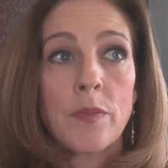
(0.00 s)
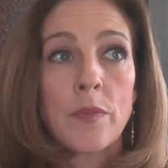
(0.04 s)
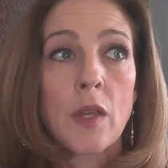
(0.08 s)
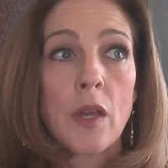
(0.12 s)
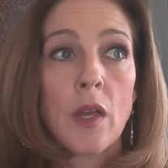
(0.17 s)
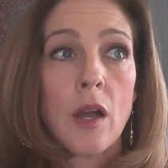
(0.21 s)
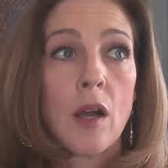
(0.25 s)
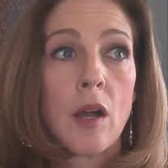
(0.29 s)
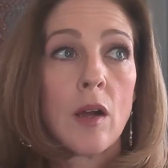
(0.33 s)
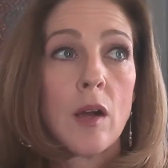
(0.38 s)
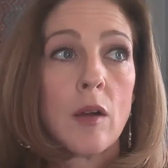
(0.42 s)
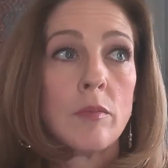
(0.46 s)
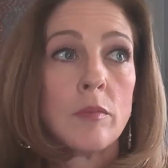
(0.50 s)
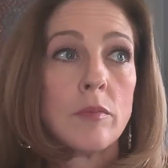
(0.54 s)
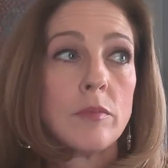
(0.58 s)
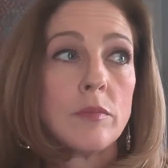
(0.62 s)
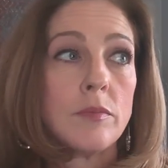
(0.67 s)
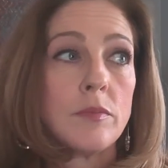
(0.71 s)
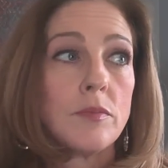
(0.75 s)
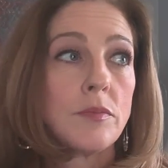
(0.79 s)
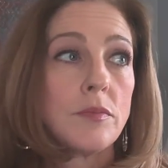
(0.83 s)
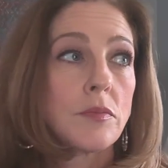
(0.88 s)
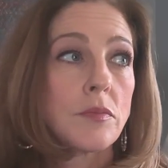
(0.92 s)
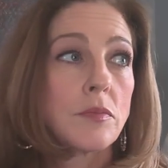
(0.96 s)

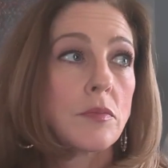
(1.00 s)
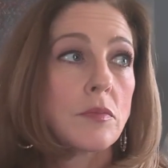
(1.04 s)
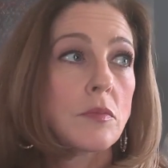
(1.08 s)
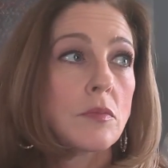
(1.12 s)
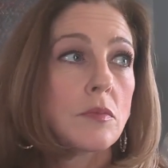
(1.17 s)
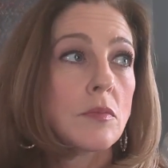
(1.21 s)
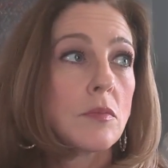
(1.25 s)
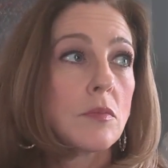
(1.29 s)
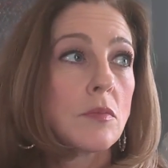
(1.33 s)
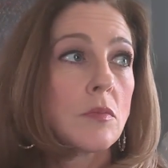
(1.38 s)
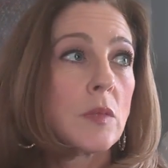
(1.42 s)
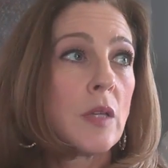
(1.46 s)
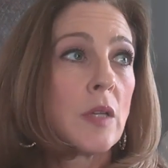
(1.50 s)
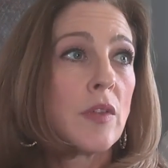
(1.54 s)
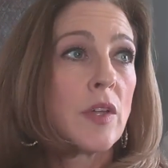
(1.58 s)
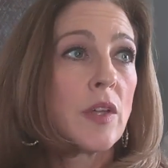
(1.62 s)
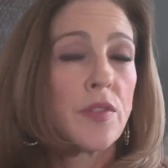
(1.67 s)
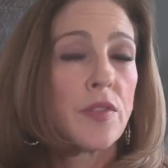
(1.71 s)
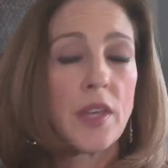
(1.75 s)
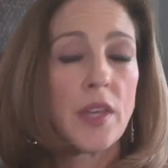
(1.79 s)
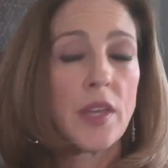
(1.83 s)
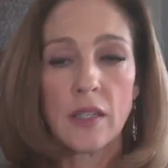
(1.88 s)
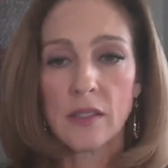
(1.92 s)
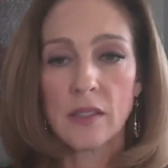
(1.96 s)
The
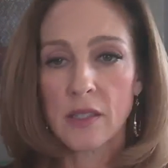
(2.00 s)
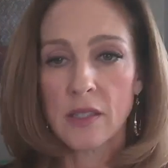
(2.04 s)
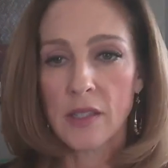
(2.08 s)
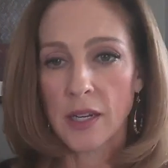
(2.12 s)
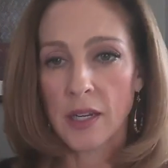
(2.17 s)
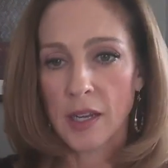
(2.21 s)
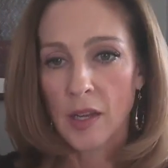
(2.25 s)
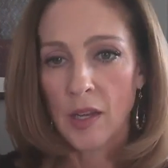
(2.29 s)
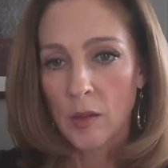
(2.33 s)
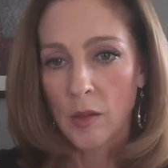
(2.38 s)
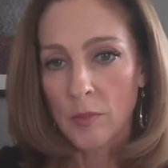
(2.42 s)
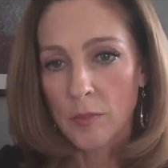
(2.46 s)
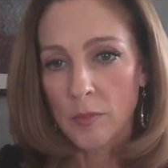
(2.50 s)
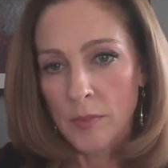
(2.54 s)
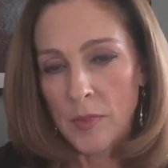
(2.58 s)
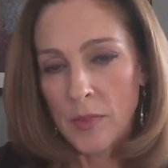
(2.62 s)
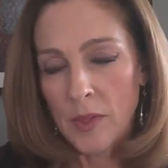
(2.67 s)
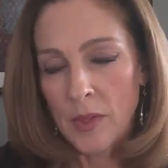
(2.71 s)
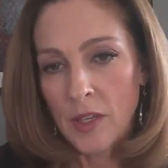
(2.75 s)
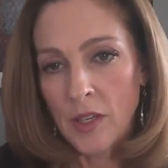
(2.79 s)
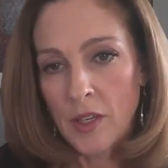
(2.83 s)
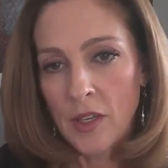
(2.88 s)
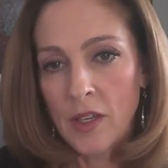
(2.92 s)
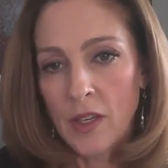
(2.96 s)
things that help
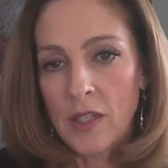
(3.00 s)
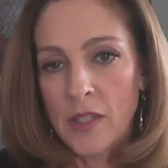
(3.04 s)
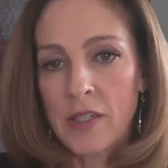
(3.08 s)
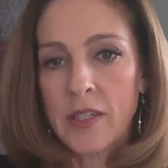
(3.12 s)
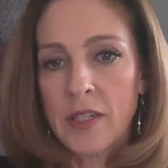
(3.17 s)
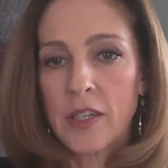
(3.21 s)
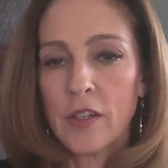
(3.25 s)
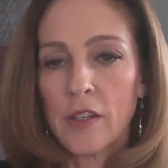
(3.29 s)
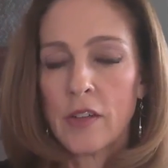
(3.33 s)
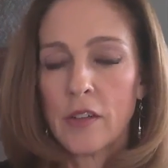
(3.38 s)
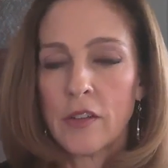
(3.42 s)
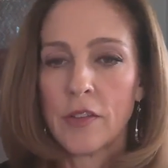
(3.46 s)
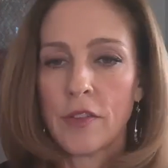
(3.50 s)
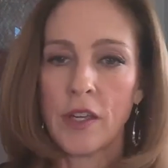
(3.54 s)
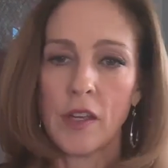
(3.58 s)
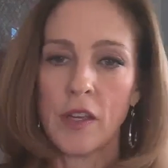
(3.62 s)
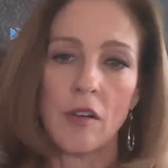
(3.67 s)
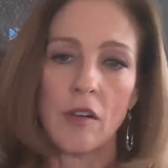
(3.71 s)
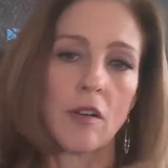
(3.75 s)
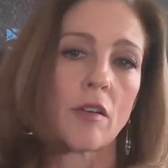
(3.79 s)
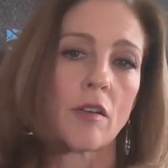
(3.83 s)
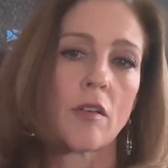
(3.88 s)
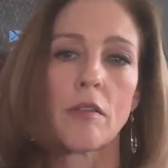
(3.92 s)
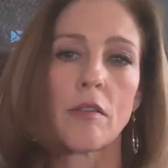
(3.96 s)
till the
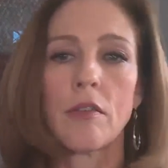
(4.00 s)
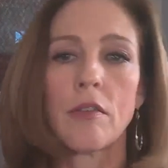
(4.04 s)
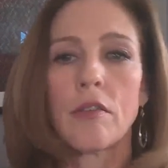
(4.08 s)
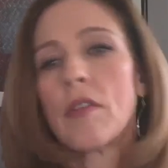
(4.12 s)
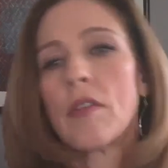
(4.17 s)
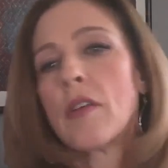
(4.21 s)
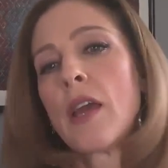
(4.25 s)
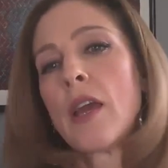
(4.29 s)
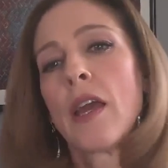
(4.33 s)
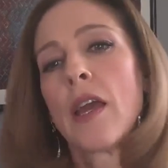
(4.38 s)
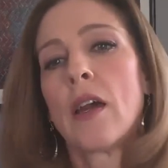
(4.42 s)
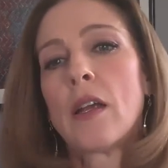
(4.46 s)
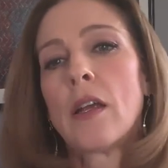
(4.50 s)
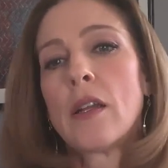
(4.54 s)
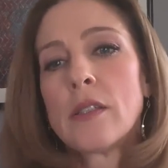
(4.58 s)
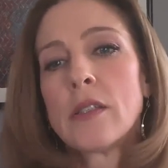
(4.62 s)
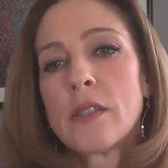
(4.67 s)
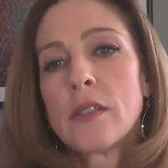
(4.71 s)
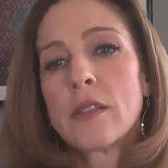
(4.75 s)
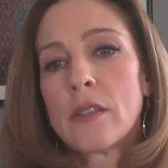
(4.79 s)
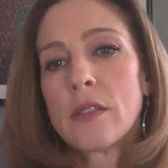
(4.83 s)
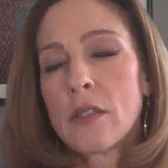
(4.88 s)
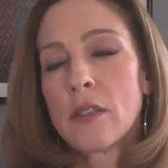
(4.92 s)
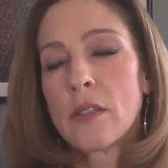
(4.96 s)
earth and